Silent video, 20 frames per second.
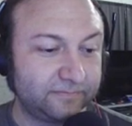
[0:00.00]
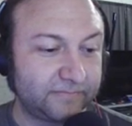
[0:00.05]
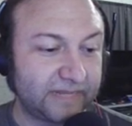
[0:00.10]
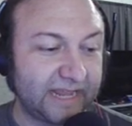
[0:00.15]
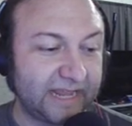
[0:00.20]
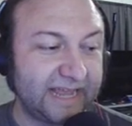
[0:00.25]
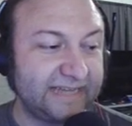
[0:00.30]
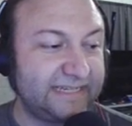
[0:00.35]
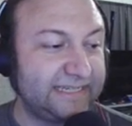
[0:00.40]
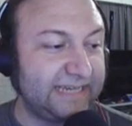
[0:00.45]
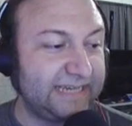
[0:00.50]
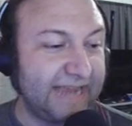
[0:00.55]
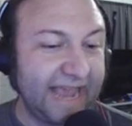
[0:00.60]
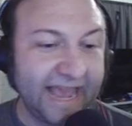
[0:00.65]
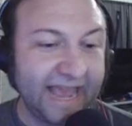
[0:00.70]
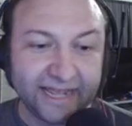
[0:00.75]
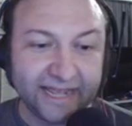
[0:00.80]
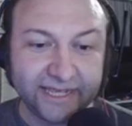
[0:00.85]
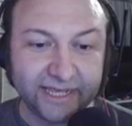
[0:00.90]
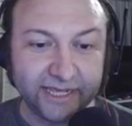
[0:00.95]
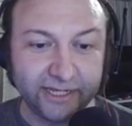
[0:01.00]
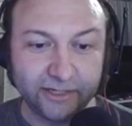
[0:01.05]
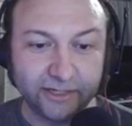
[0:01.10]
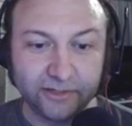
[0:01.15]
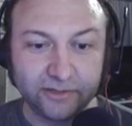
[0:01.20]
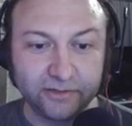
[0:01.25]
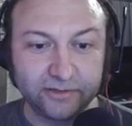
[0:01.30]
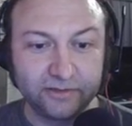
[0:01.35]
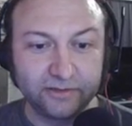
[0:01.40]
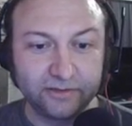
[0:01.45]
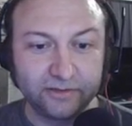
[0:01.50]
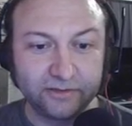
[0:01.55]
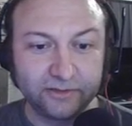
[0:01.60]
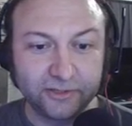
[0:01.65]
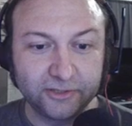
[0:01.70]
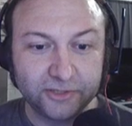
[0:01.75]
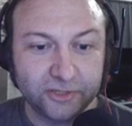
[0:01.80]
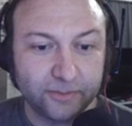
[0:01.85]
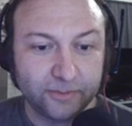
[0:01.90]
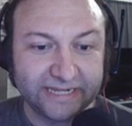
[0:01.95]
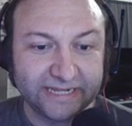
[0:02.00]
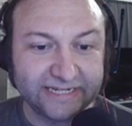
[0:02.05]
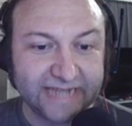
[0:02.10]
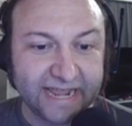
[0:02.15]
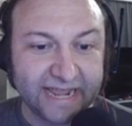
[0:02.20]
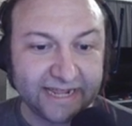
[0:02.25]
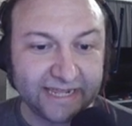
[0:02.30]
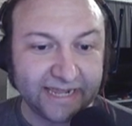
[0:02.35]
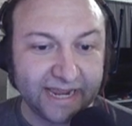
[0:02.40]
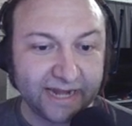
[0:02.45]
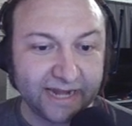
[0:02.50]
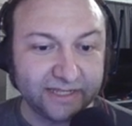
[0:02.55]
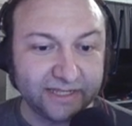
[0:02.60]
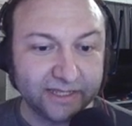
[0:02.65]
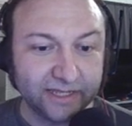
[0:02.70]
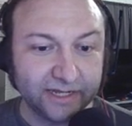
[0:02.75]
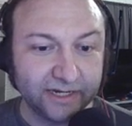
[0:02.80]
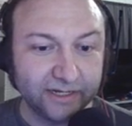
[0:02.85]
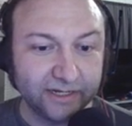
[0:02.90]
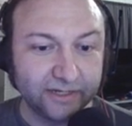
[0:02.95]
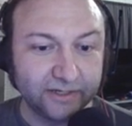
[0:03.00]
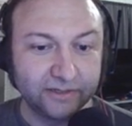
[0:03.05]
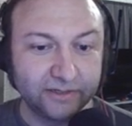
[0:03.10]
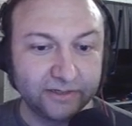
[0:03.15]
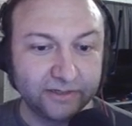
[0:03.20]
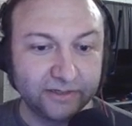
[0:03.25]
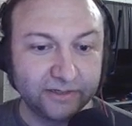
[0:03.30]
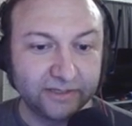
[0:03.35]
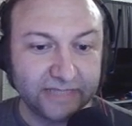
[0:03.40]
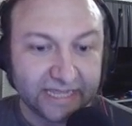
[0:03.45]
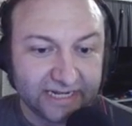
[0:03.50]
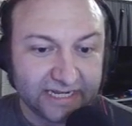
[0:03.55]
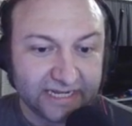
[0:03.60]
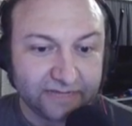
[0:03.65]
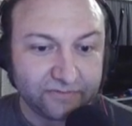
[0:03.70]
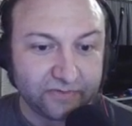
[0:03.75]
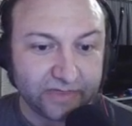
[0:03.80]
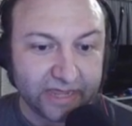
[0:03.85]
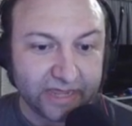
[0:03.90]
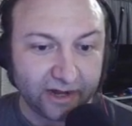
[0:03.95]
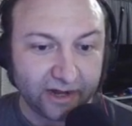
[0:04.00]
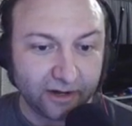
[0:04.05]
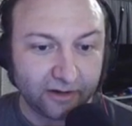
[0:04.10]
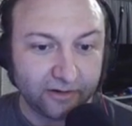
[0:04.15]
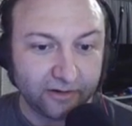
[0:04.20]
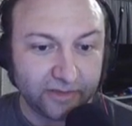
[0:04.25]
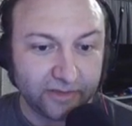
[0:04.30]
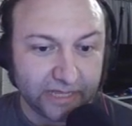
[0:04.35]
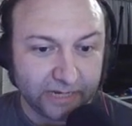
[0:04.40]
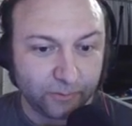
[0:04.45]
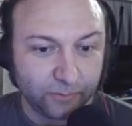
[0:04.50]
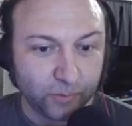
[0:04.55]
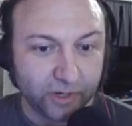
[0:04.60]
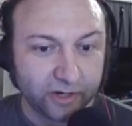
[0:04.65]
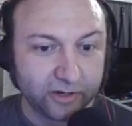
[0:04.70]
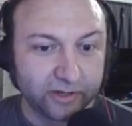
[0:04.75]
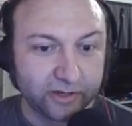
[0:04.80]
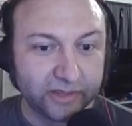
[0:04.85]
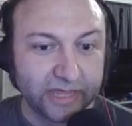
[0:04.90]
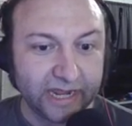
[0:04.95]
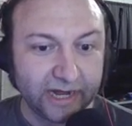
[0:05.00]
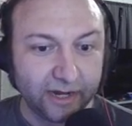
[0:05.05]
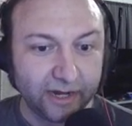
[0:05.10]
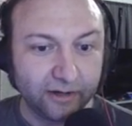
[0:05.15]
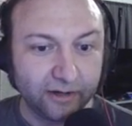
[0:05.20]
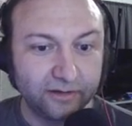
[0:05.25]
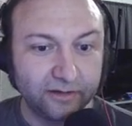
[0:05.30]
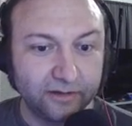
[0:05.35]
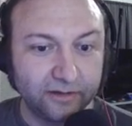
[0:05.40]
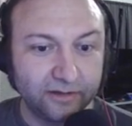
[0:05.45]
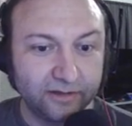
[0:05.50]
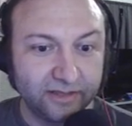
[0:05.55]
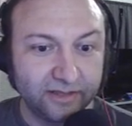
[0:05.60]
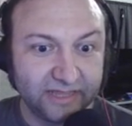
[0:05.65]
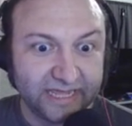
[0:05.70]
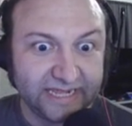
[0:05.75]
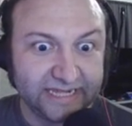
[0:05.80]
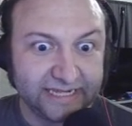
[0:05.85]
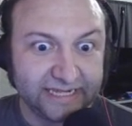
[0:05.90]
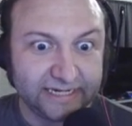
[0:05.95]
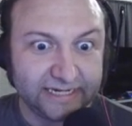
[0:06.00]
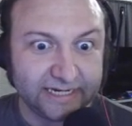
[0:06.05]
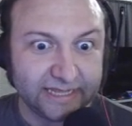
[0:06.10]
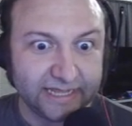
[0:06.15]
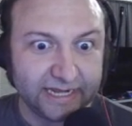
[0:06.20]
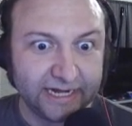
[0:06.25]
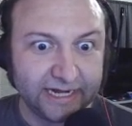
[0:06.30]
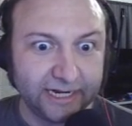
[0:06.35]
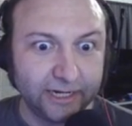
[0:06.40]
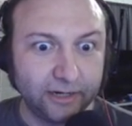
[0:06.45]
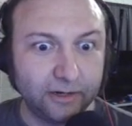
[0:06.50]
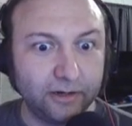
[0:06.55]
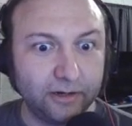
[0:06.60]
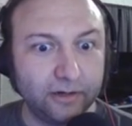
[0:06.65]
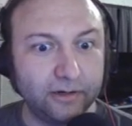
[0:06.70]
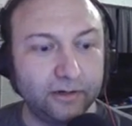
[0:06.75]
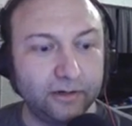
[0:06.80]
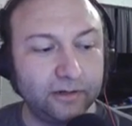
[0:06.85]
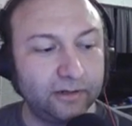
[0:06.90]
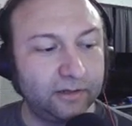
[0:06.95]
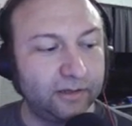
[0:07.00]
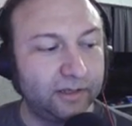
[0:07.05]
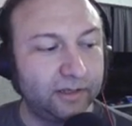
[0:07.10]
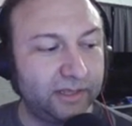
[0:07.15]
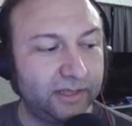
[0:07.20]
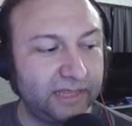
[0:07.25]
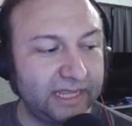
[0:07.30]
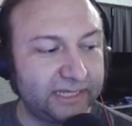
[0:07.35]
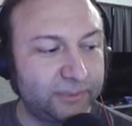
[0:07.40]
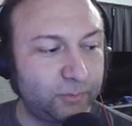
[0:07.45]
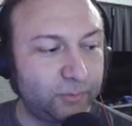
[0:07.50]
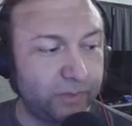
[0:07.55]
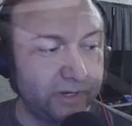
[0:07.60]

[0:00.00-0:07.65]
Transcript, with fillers: Attacking? There's nobody attacking anything. They live there, they work there, they eat there. That's where